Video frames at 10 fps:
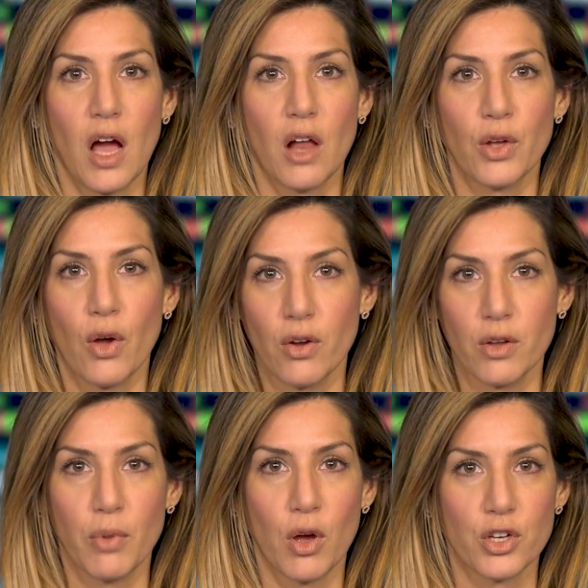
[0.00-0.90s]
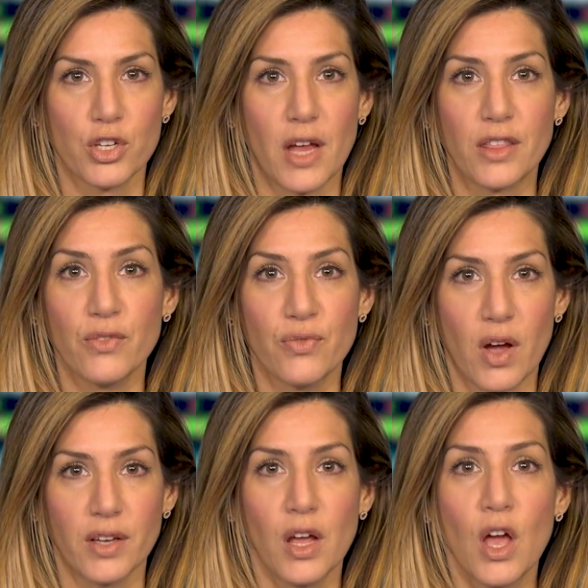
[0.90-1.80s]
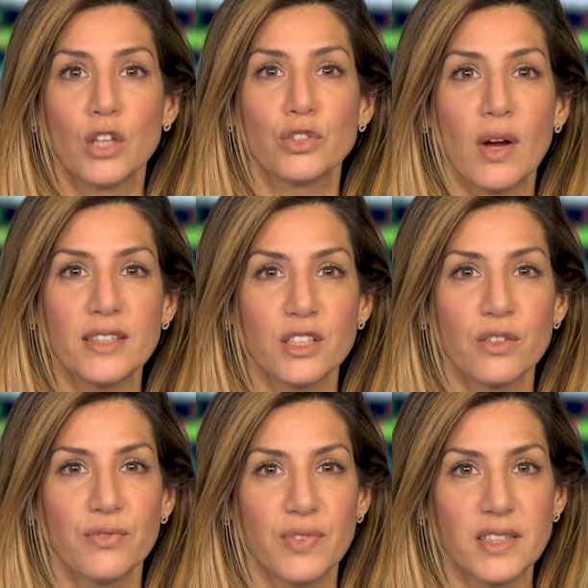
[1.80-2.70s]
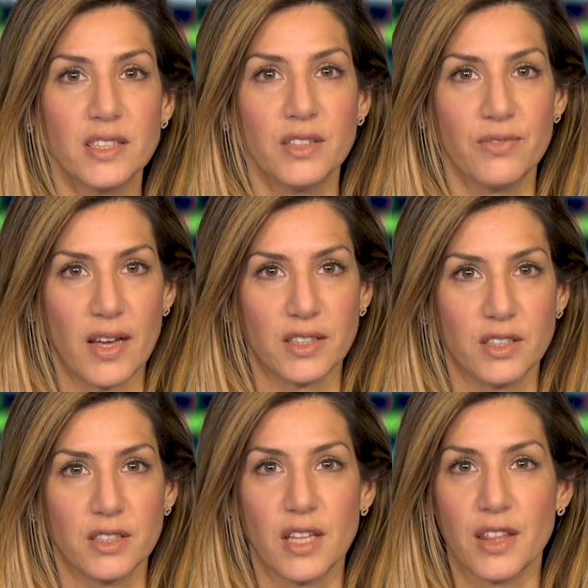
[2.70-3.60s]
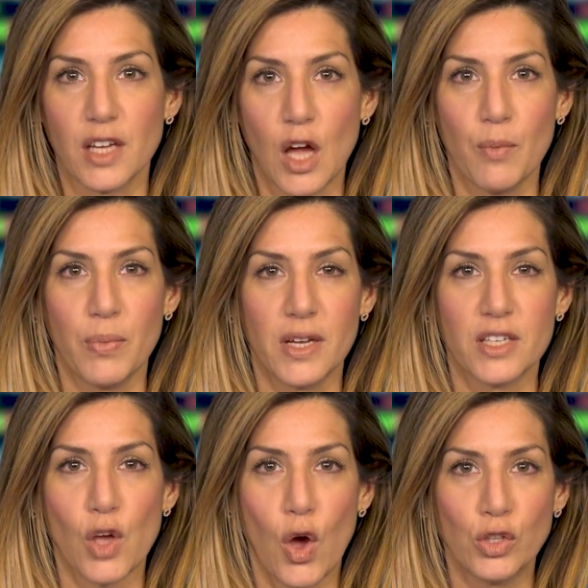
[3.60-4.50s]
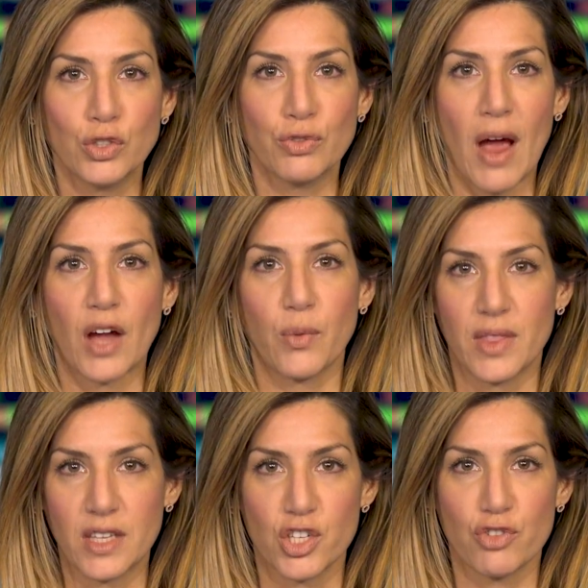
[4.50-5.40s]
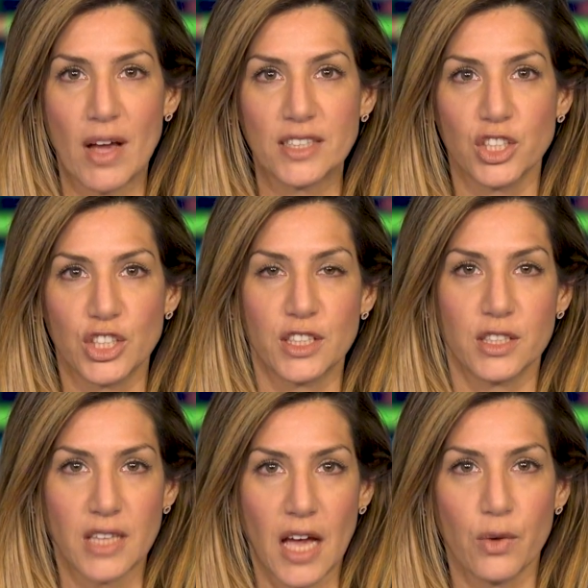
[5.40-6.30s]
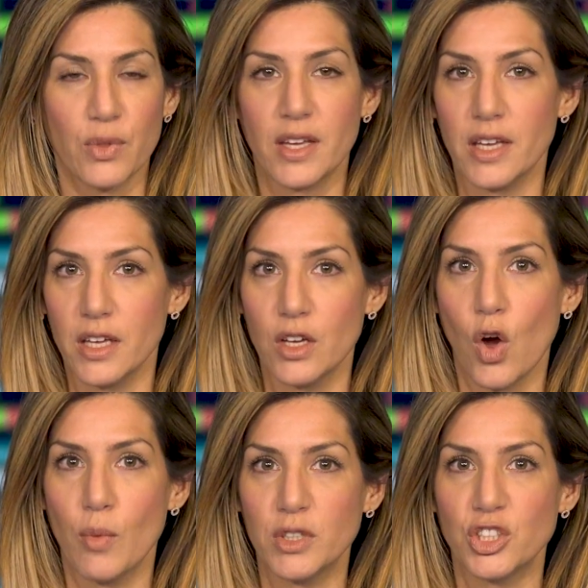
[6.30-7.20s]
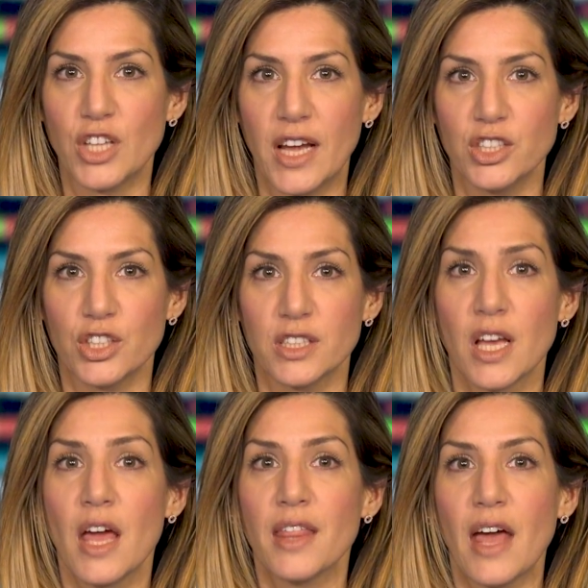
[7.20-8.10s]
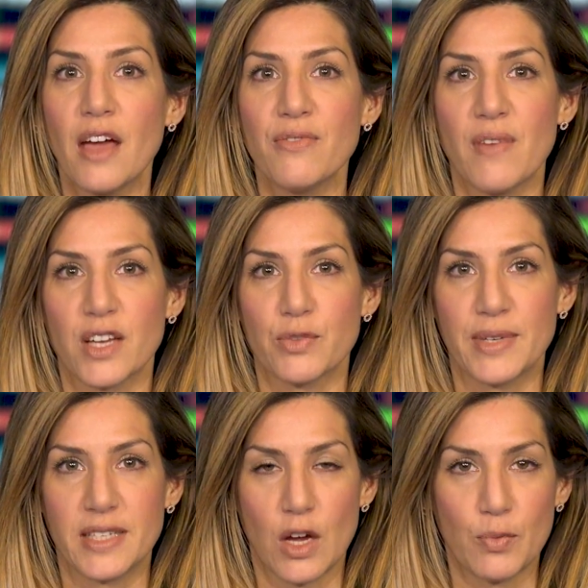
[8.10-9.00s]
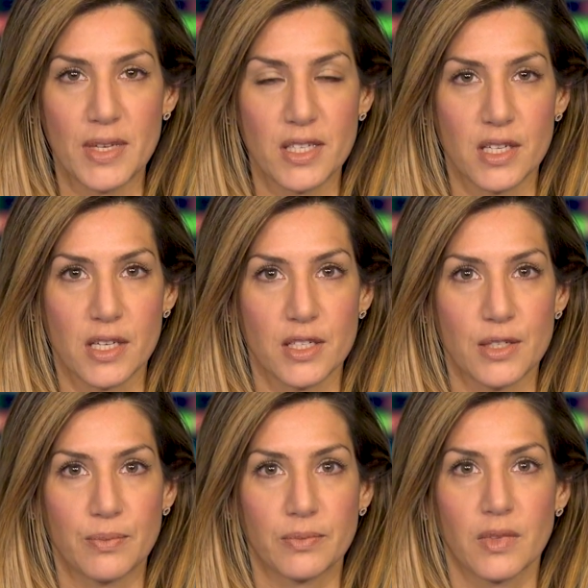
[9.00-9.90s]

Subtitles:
Carl-Johan Persson at the front, tried to convince investors that the company is on track with its strategy to tackle the e-commerce changes that affect retail business.